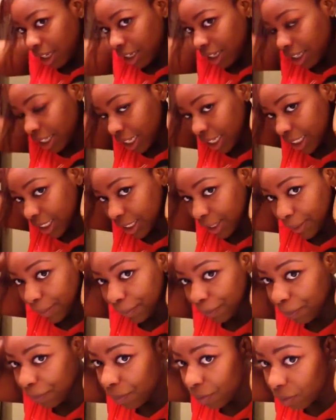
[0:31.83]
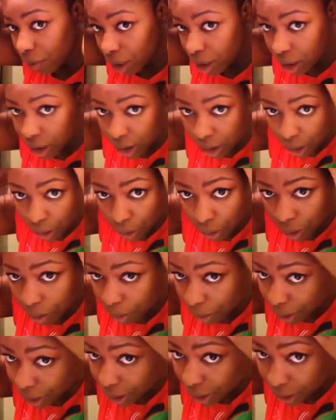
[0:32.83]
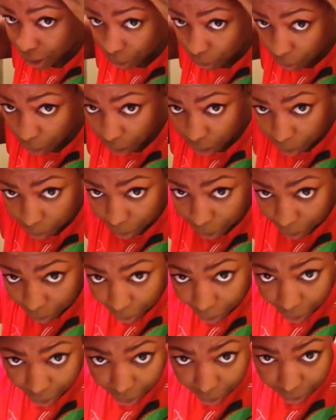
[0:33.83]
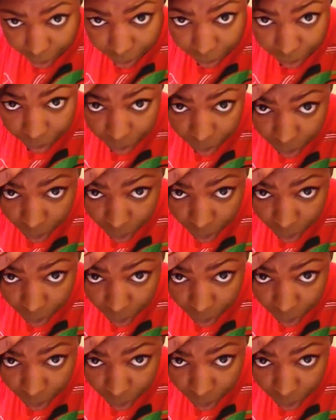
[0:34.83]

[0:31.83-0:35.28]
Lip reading: And that's it. So the braids go all the way around,